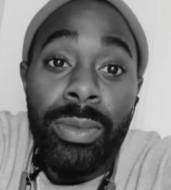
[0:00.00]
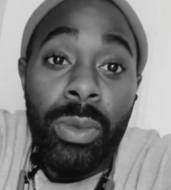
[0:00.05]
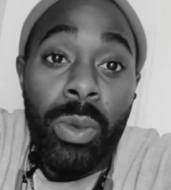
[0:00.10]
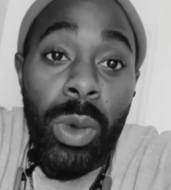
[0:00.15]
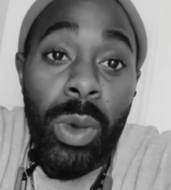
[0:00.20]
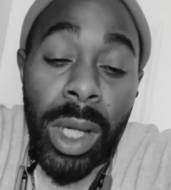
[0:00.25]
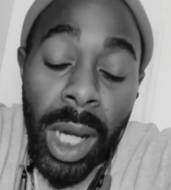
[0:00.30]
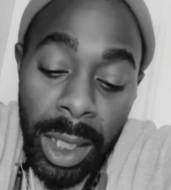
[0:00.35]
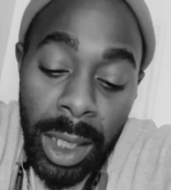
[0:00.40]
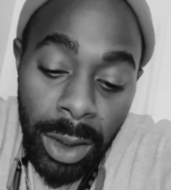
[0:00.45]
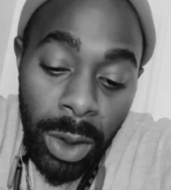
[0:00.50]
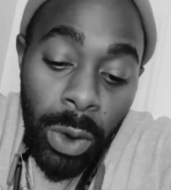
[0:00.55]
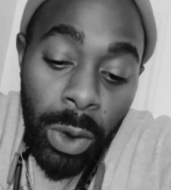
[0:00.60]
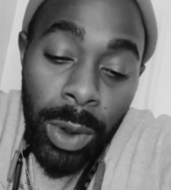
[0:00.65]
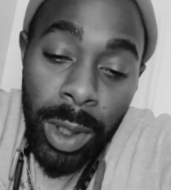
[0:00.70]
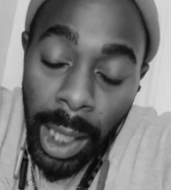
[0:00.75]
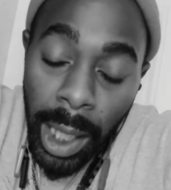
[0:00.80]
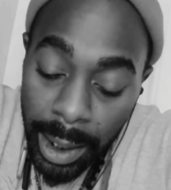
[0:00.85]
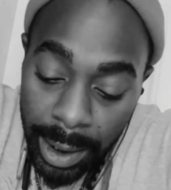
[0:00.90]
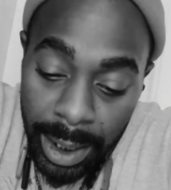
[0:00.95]
We got to
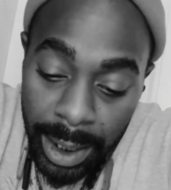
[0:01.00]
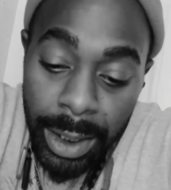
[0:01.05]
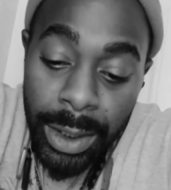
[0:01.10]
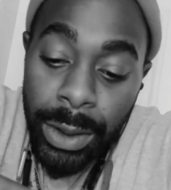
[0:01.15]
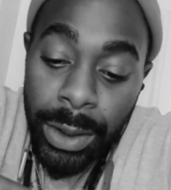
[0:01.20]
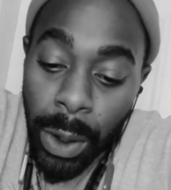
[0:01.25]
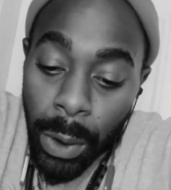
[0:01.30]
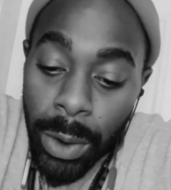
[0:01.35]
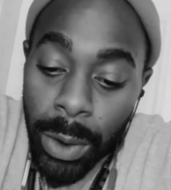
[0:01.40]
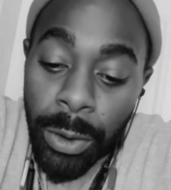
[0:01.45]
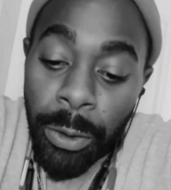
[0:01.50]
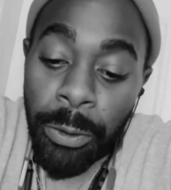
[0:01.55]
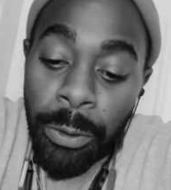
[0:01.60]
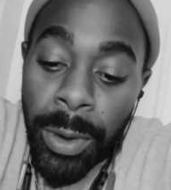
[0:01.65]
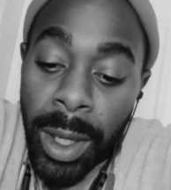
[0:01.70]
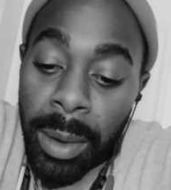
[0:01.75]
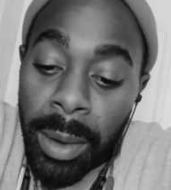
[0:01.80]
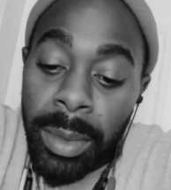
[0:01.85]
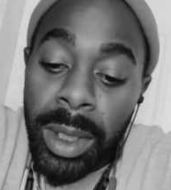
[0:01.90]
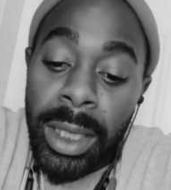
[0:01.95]
create that internal
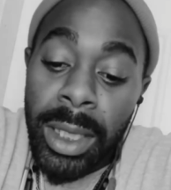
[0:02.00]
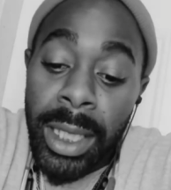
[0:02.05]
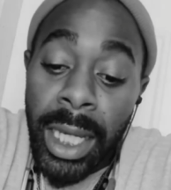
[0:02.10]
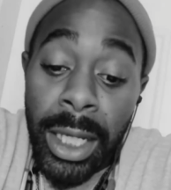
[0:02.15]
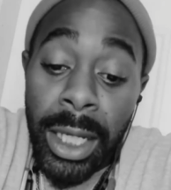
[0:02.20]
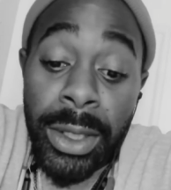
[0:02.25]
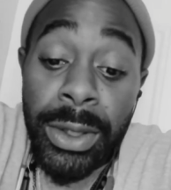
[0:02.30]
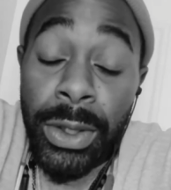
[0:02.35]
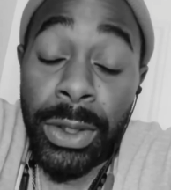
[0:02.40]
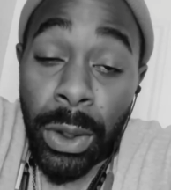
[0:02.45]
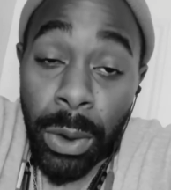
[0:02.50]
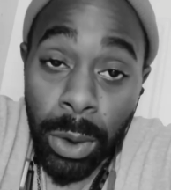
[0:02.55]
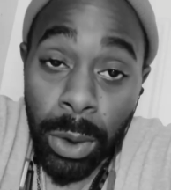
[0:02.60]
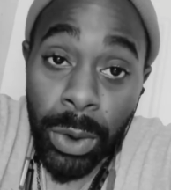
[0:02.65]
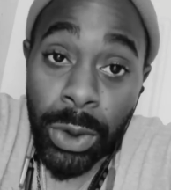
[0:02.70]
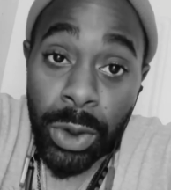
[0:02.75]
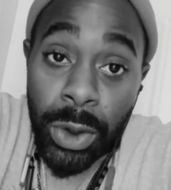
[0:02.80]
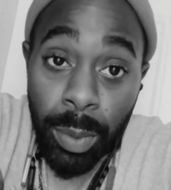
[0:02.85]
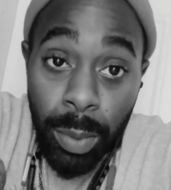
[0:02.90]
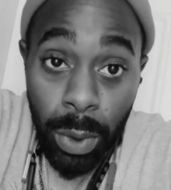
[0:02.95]
family, that
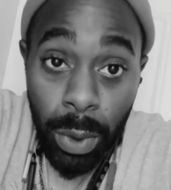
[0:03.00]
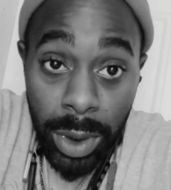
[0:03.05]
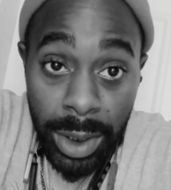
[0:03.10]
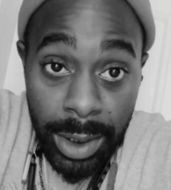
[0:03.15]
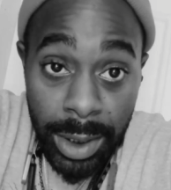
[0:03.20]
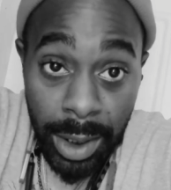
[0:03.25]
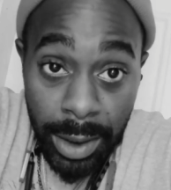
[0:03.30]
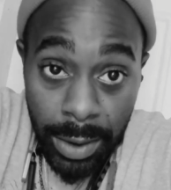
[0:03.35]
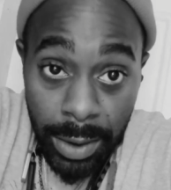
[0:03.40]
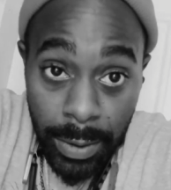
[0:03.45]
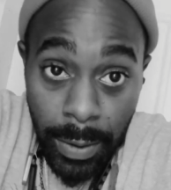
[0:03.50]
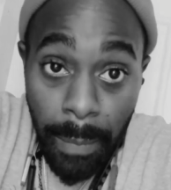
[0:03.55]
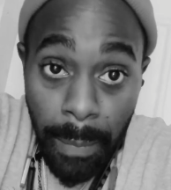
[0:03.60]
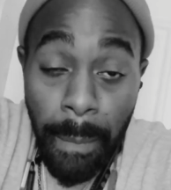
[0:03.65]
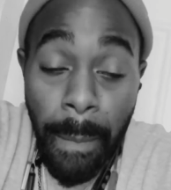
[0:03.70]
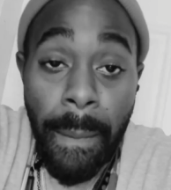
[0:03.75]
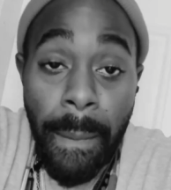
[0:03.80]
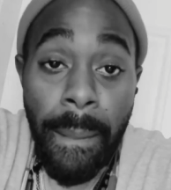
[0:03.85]
internal support system.